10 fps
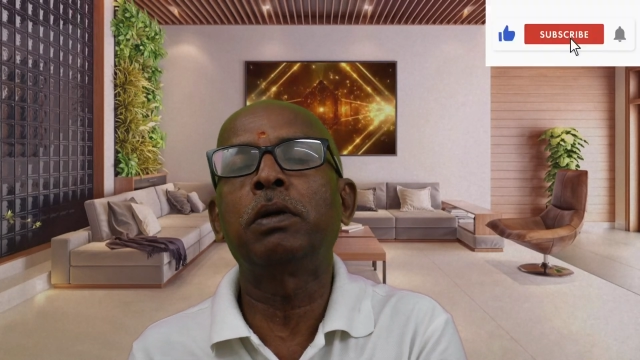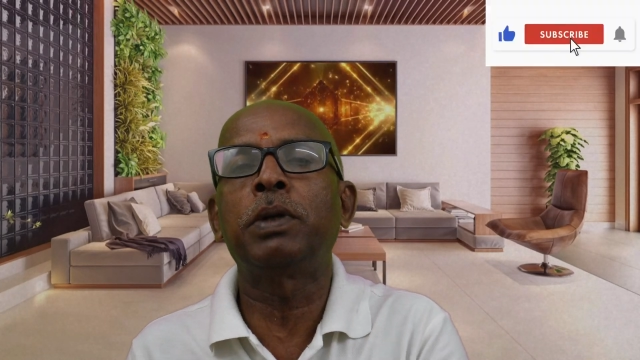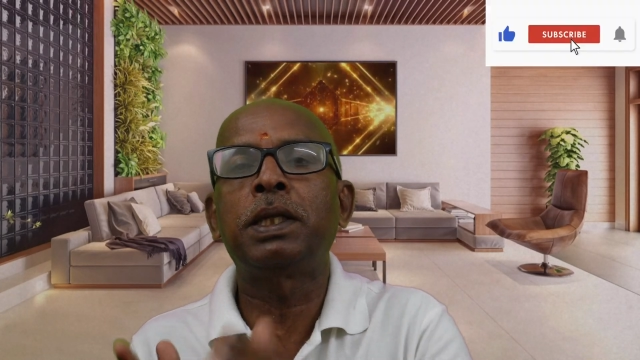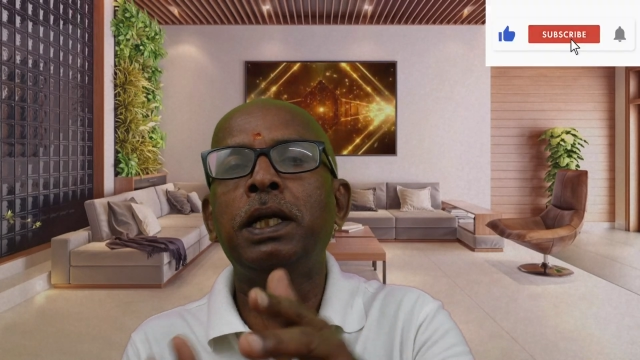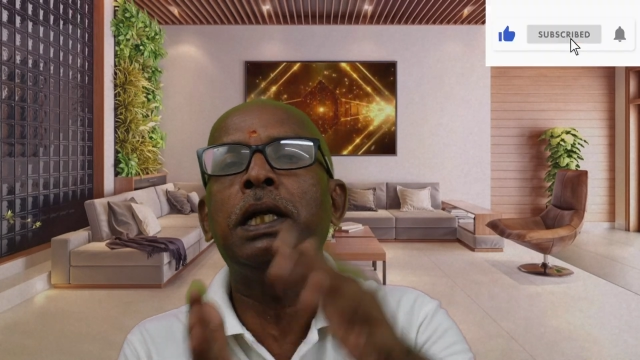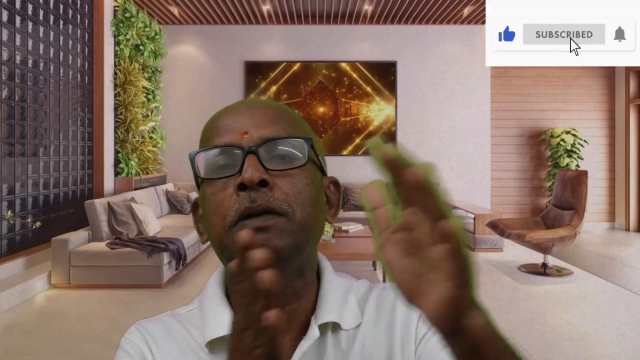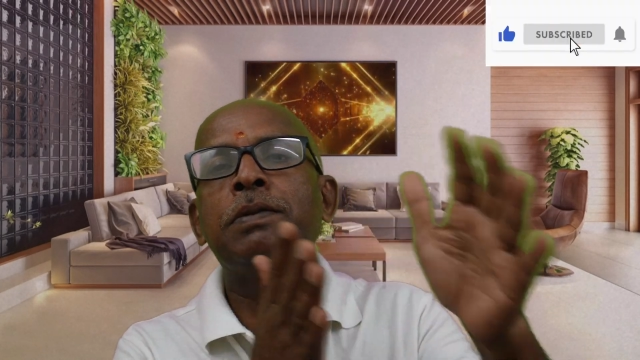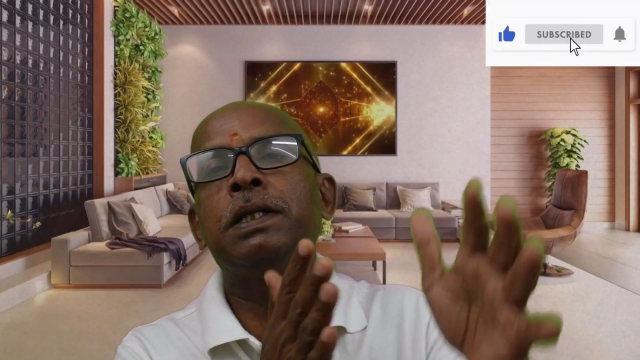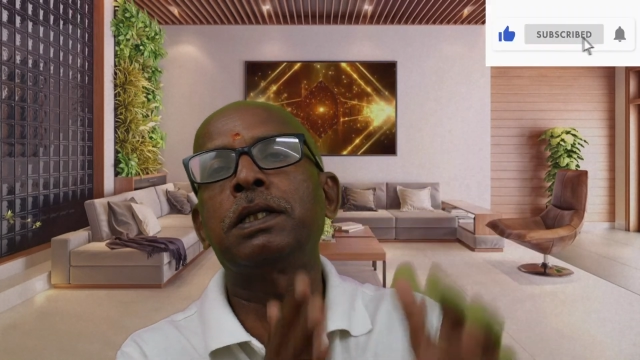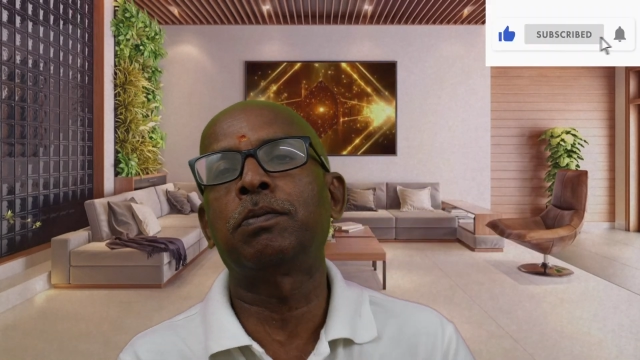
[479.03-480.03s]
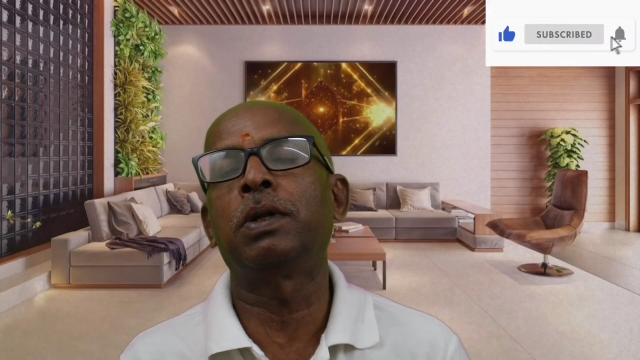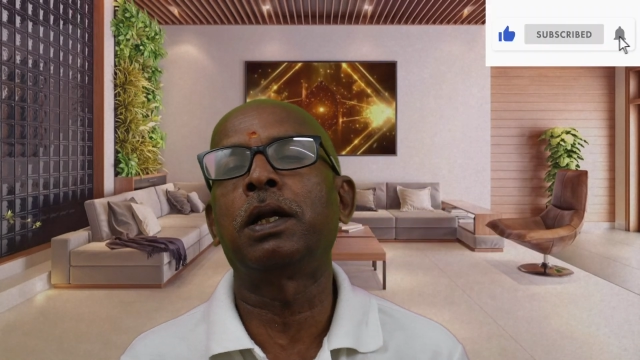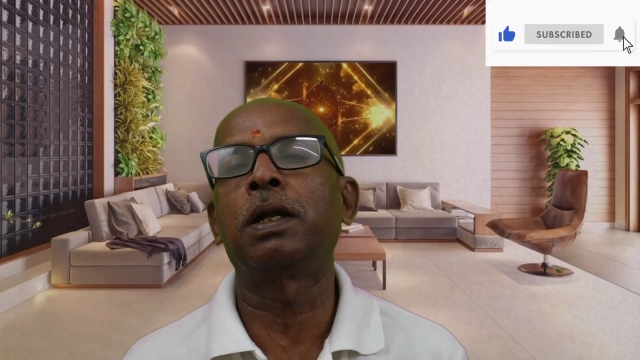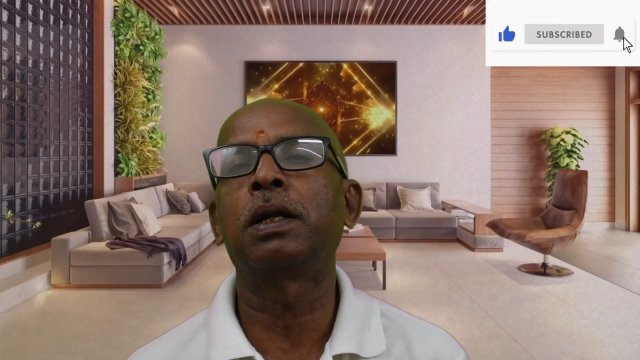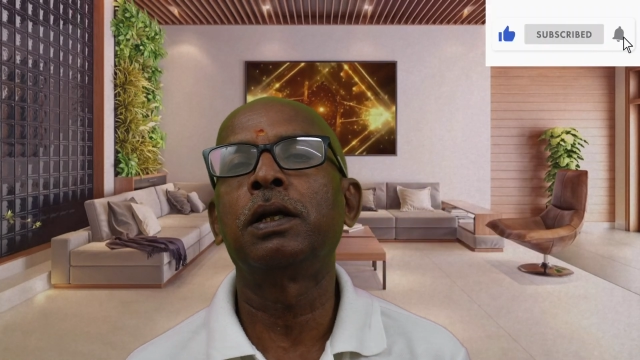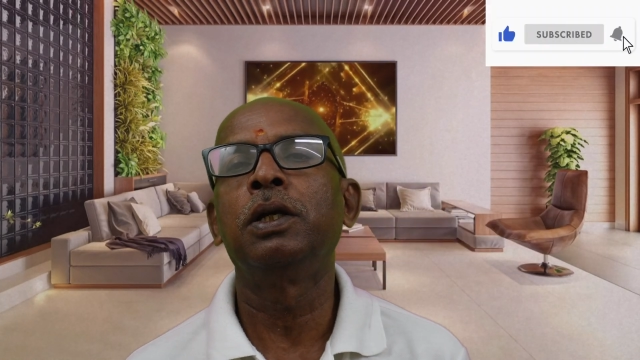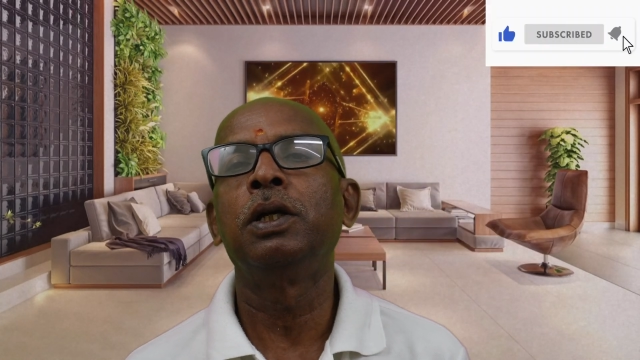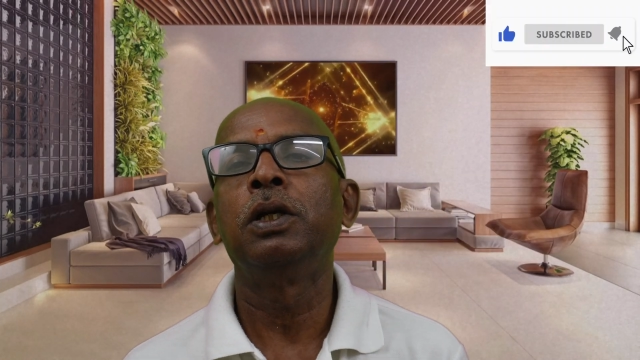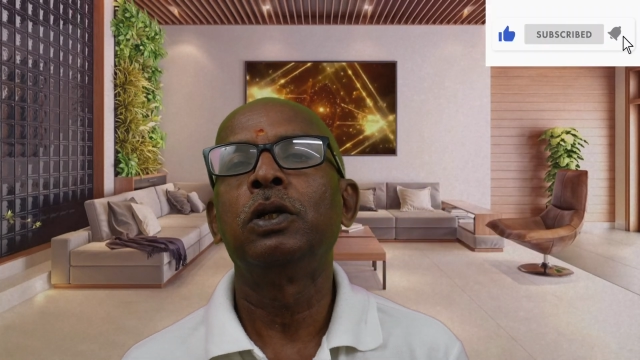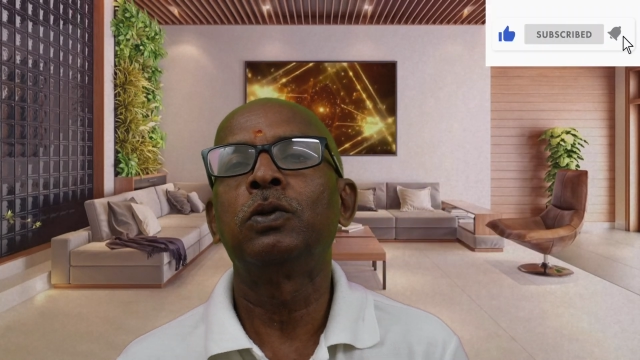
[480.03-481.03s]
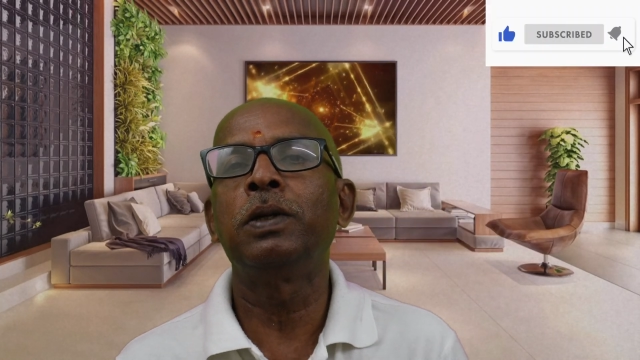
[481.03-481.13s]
but 3 times it is updated. So